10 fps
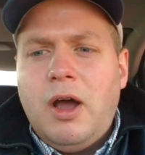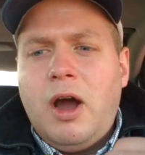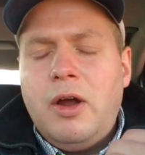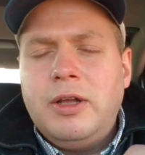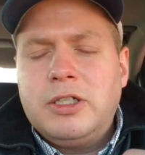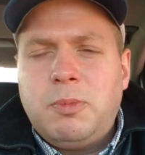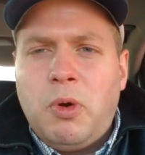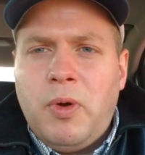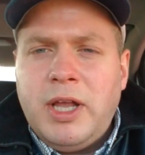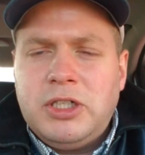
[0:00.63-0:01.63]
our
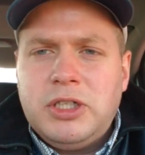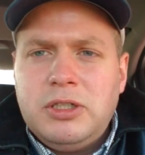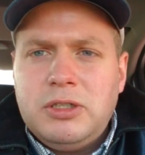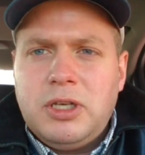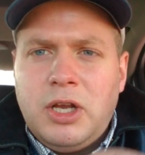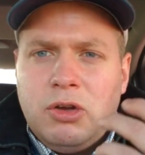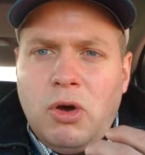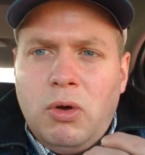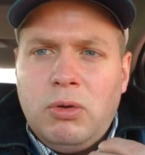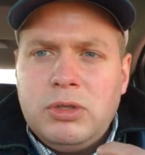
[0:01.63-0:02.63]
inspirations and
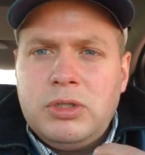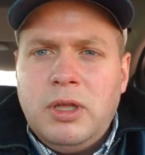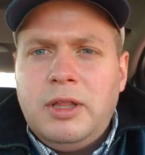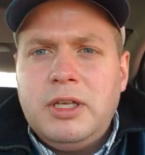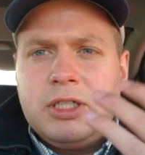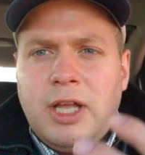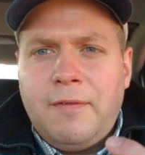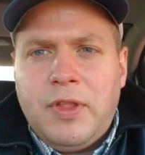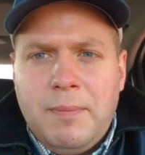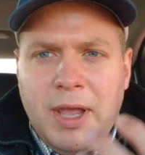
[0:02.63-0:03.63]
goals, the
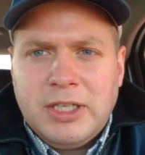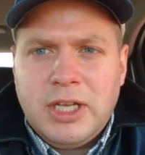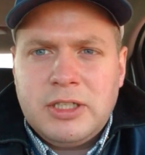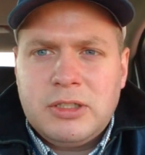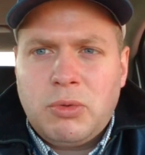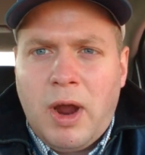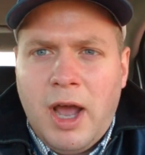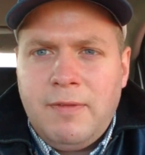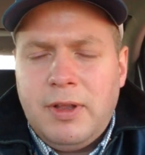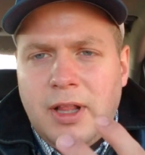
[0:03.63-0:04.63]
stuff that makes us
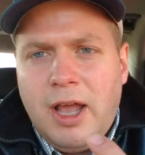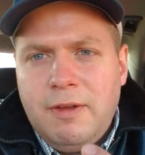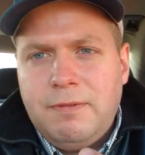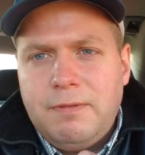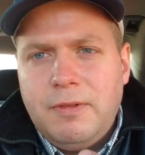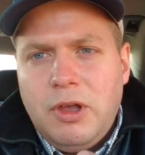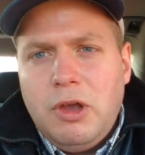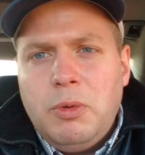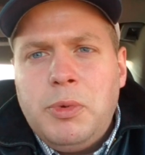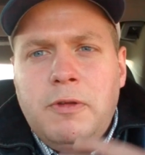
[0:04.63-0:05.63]
thrive in life,
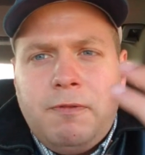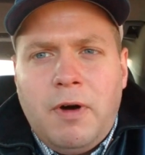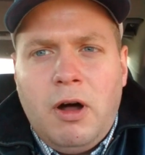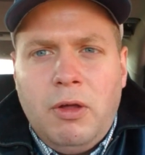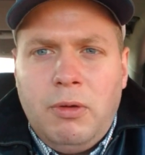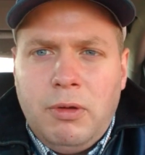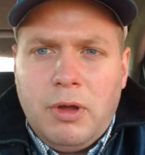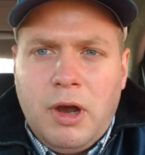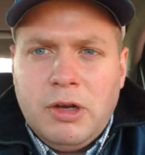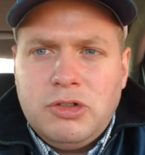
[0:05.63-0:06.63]
when we follow
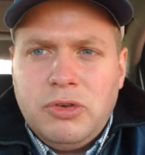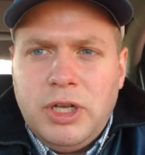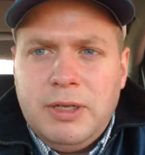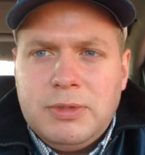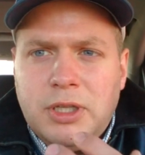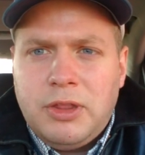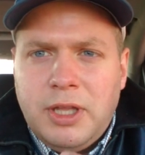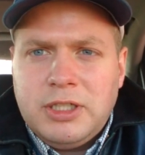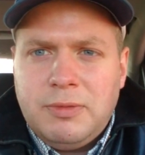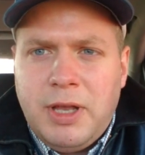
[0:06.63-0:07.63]
our dreams and the
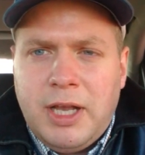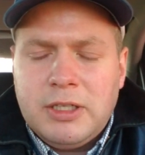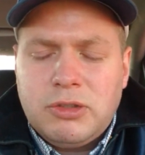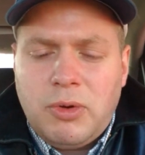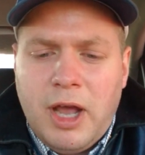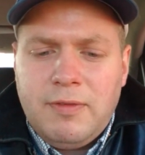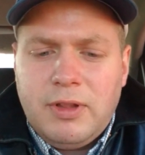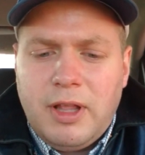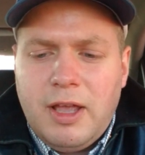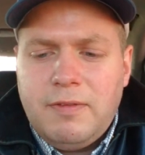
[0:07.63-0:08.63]
things that make us thrive
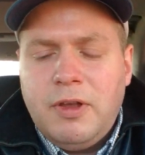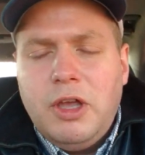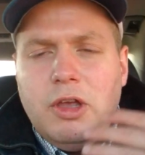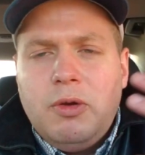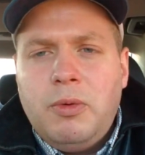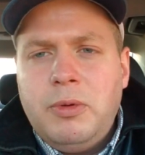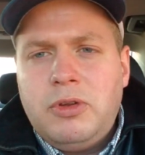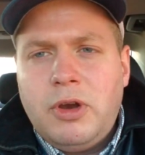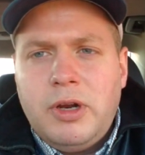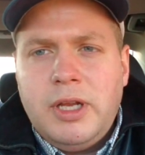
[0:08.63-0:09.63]
in life, when we
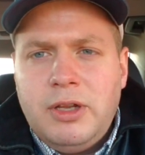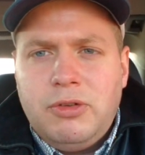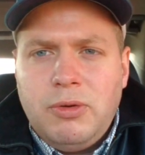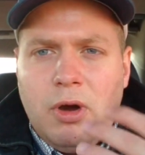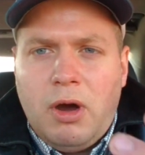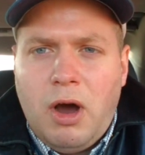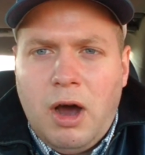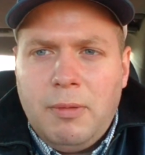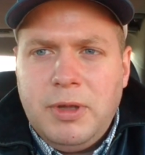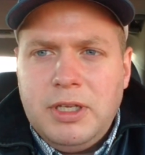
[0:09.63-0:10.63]
turn it into a
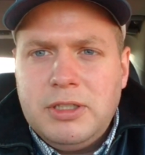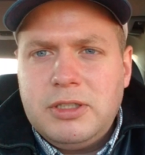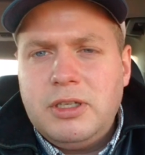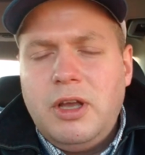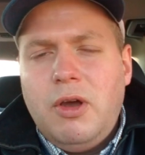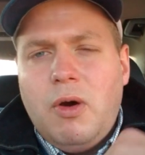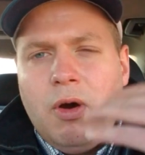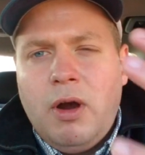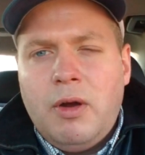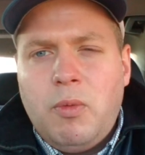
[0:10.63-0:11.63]
hobbies
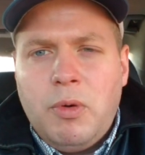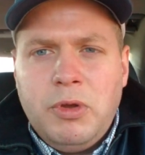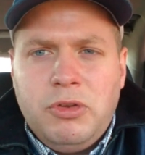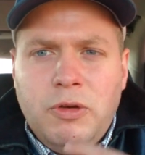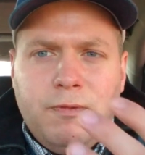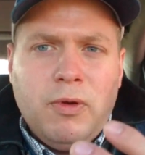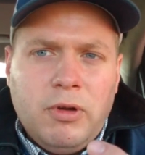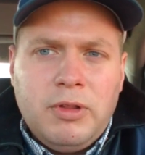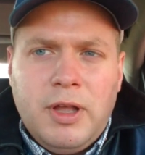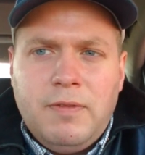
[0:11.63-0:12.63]
or what we do for
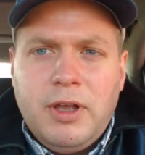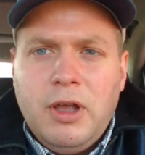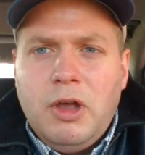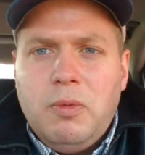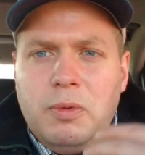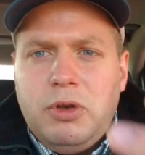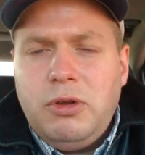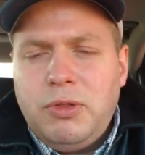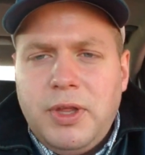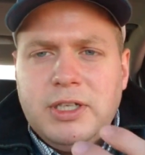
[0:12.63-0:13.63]
a living, when we
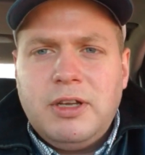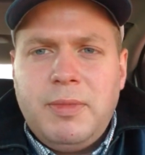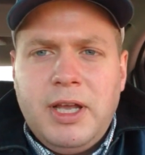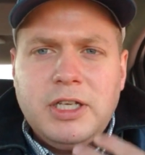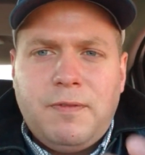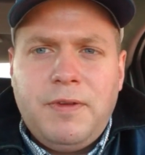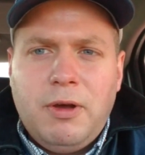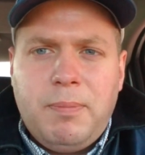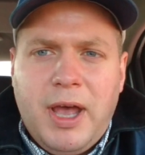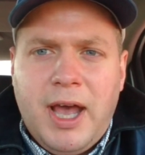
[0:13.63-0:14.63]
do things that make us
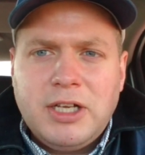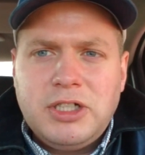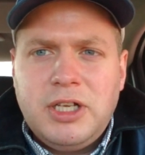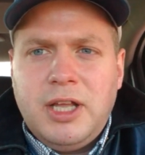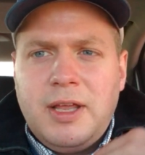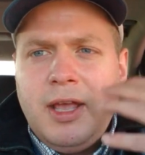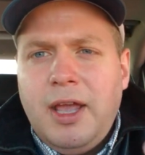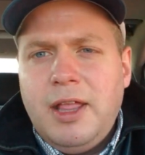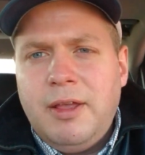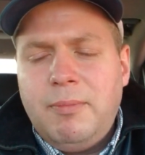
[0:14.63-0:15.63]
feel passionate
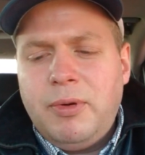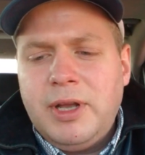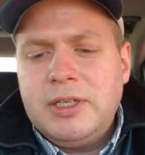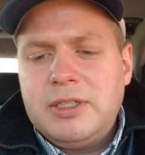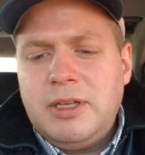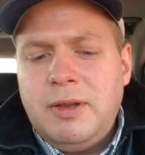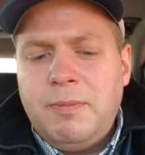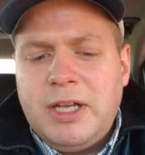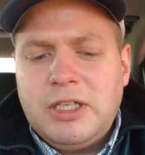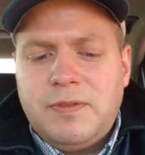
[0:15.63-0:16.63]
and it brings and it
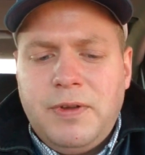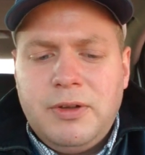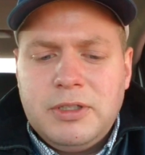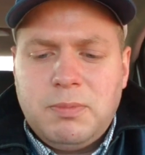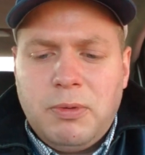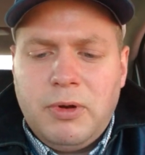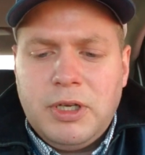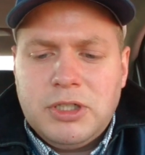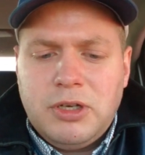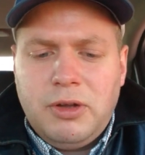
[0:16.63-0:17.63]
makes us feel
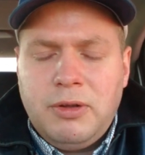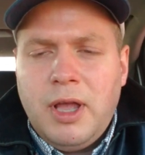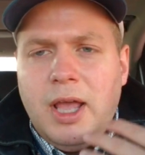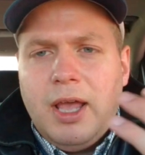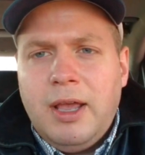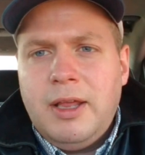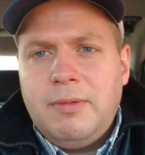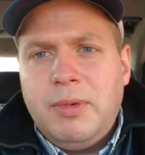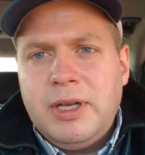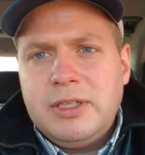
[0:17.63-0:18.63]
inspirational
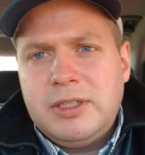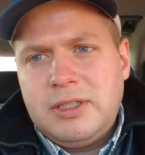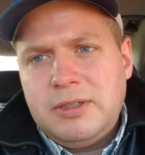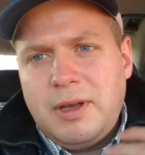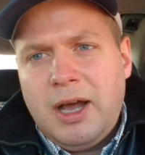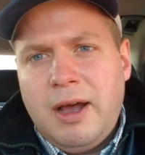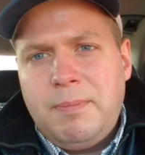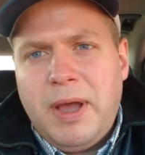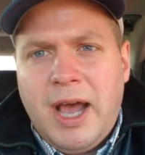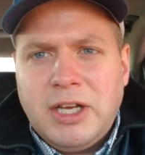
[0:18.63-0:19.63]
and brings uh,
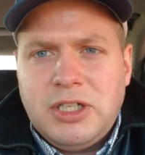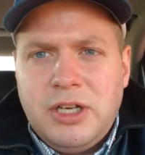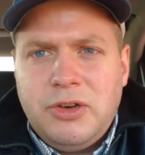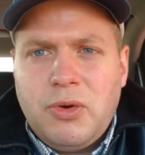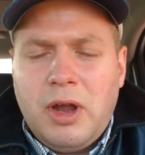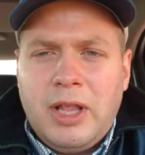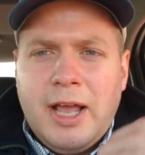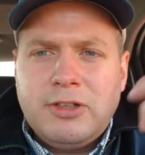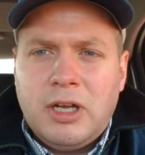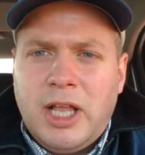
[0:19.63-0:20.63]
passion into our
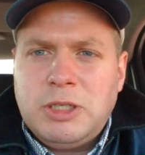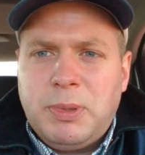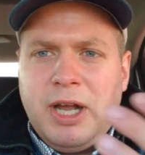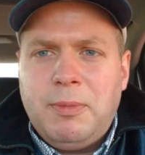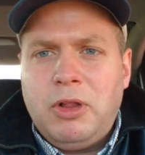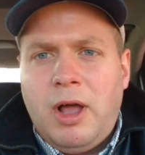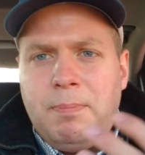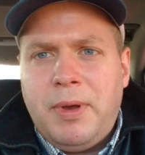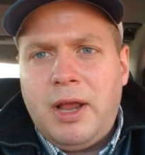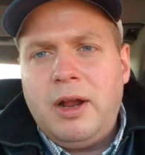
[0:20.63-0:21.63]
lives, our lives become a
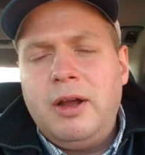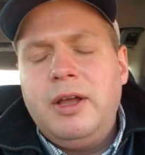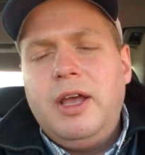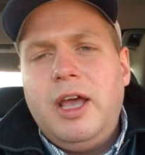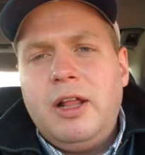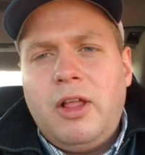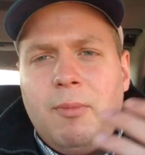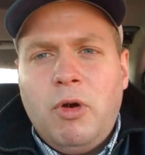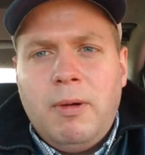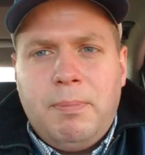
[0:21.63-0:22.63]
lot better and a
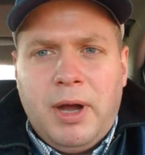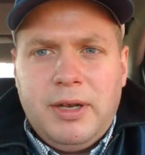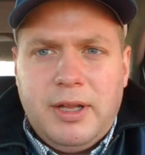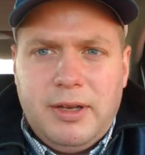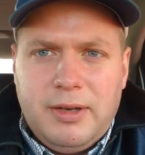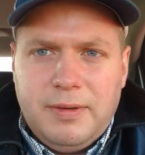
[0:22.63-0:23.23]
lot more abundant.